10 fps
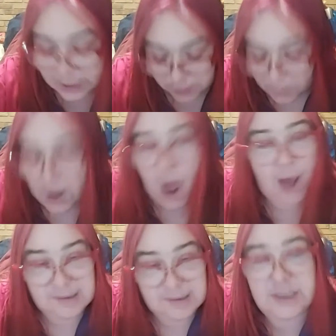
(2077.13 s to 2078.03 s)
You know what?
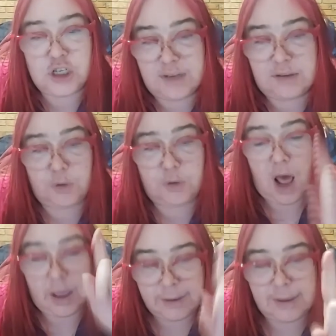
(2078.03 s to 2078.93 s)
Honestly, just do it.
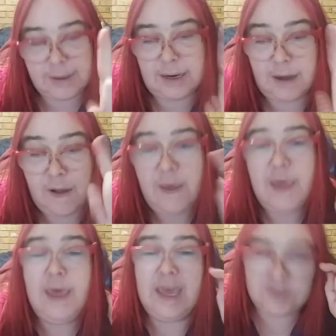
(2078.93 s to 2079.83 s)
All you need
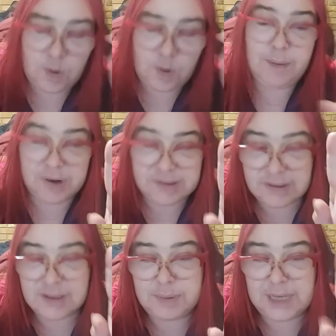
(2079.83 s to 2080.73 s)
is one
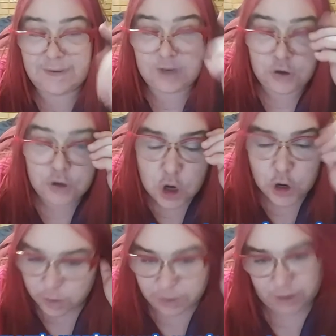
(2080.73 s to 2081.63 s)
person to believe in you. You know
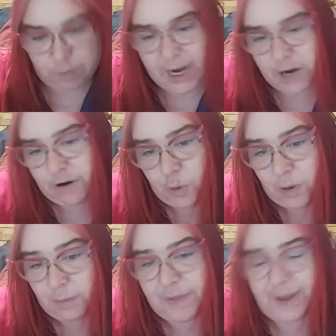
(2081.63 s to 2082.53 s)
you're a good writer, you
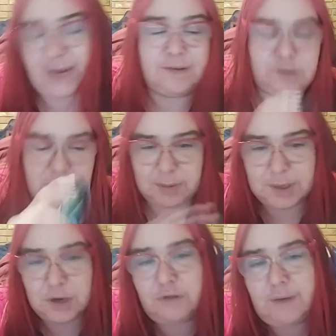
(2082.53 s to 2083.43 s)
wouldn't be thinking this. You need to be
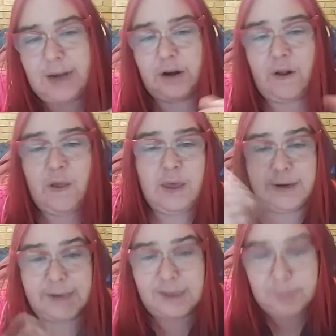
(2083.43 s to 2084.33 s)
a good writer,
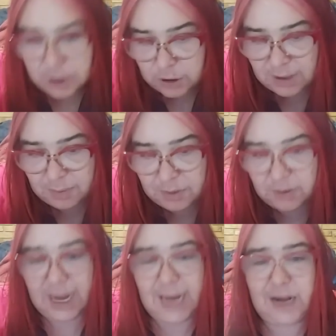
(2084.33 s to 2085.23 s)
you need to be a good
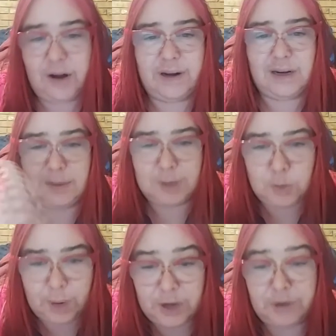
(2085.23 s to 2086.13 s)
communicator, you need to be
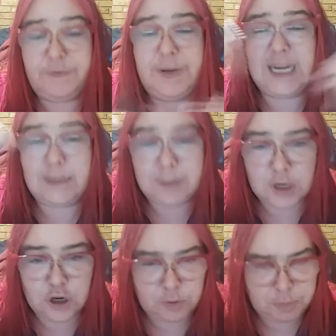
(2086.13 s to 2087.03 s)
quick on your feet, you need to be
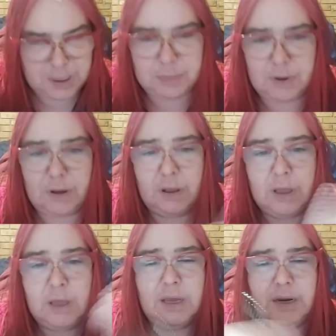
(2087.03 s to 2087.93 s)
good with people,
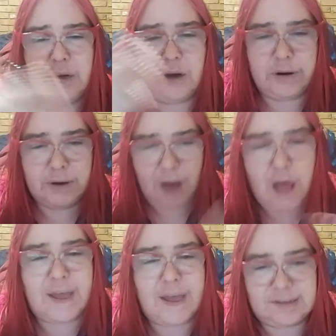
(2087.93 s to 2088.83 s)
you know,
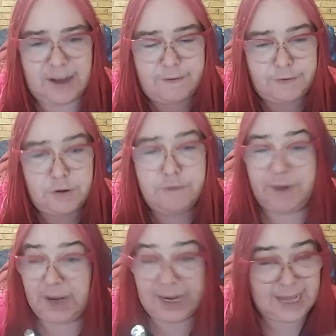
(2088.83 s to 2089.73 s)
all that stuff. If you
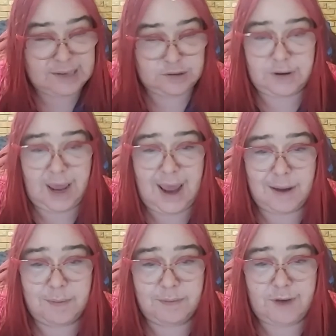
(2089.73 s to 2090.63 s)
feel like that's your
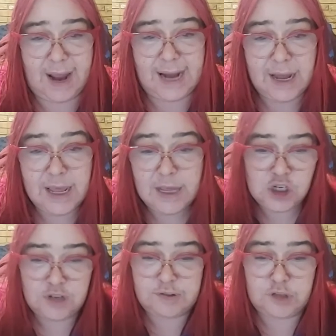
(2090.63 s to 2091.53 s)
game, right?
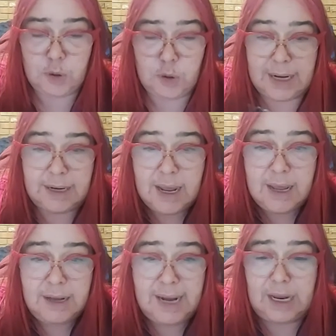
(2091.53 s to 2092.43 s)
Just do it.
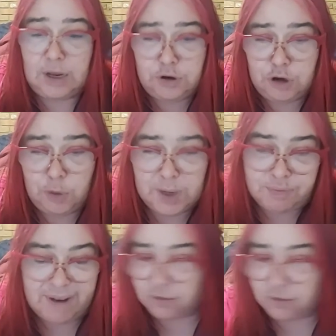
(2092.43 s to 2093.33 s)
Like you know what a
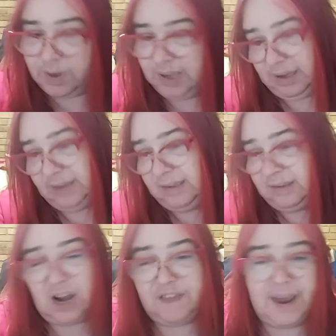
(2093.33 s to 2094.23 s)
press release is. It's
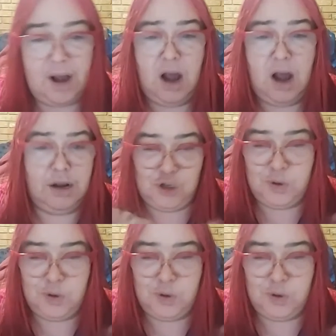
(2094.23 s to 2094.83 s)
not that hard.